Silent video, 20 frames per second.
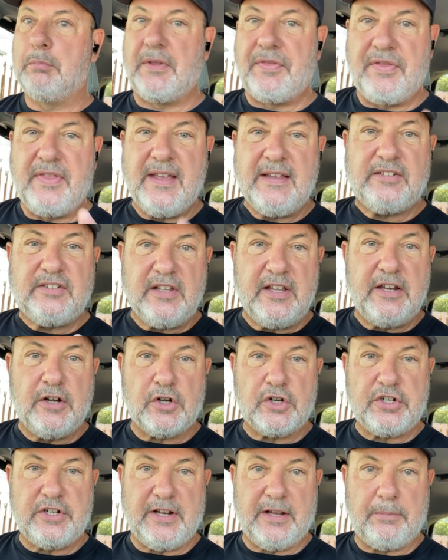But this
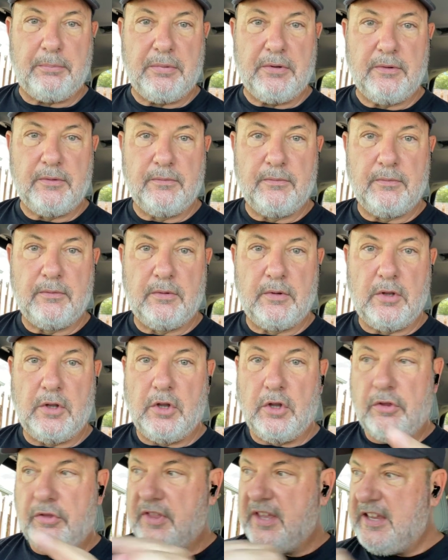leadership,
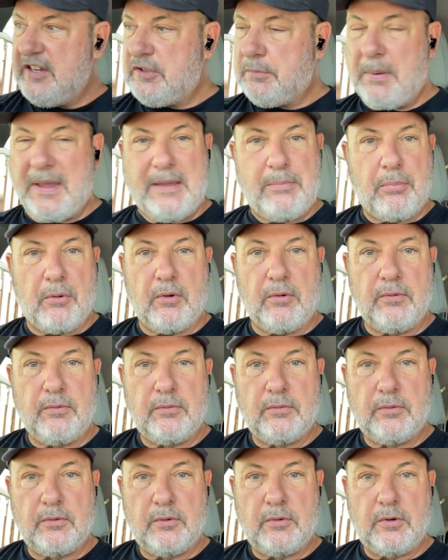these people,
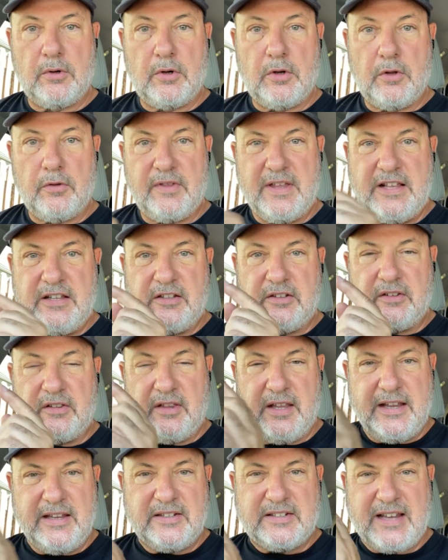
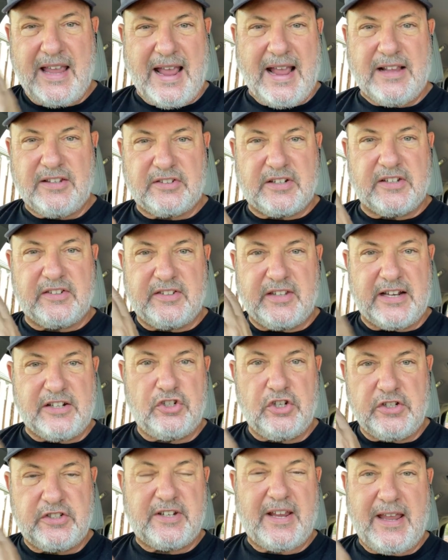these caskets that
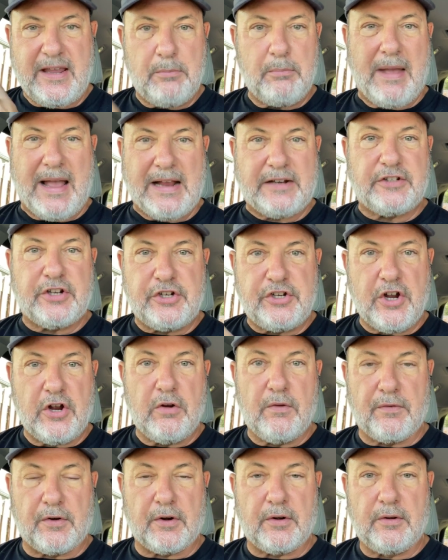just came back to
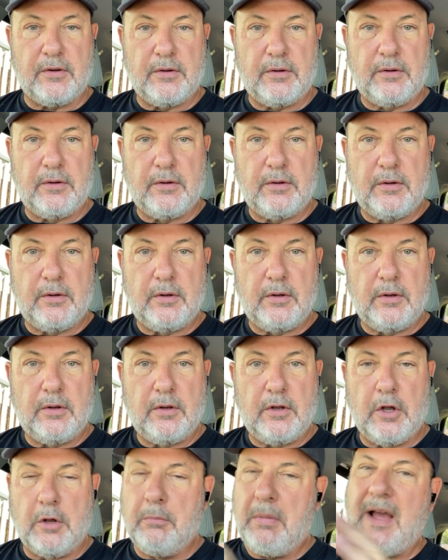Dover.
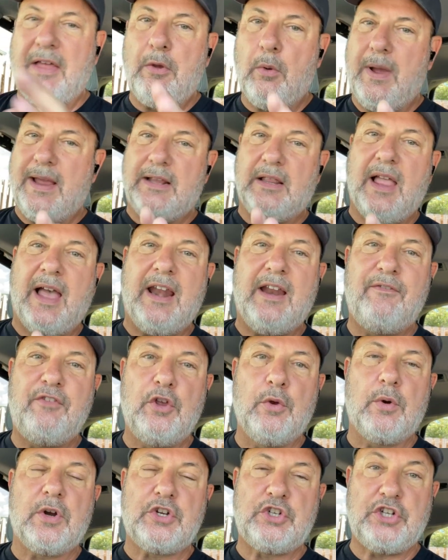By the way, a lot of
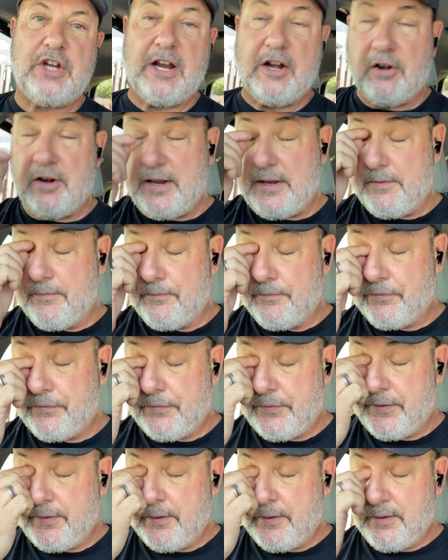you are sharing
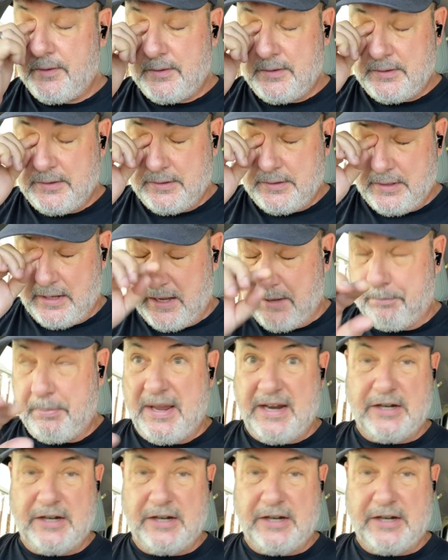a